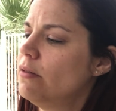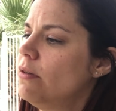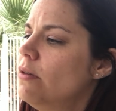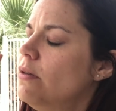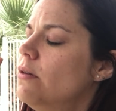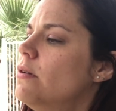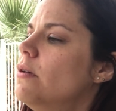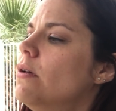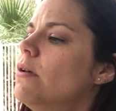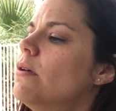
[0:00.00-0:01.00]

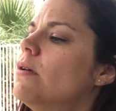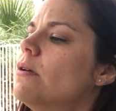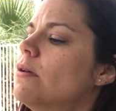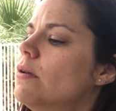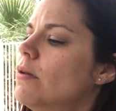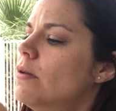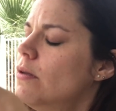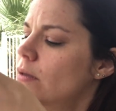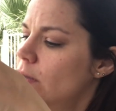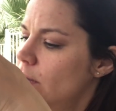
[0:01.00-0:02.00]

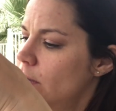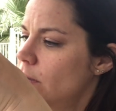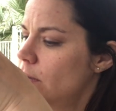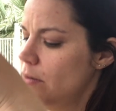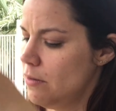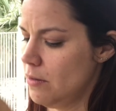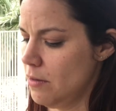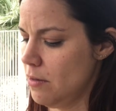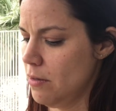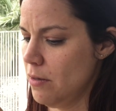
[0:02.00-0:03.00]

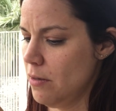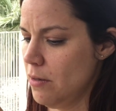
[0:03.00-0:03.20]
(silence)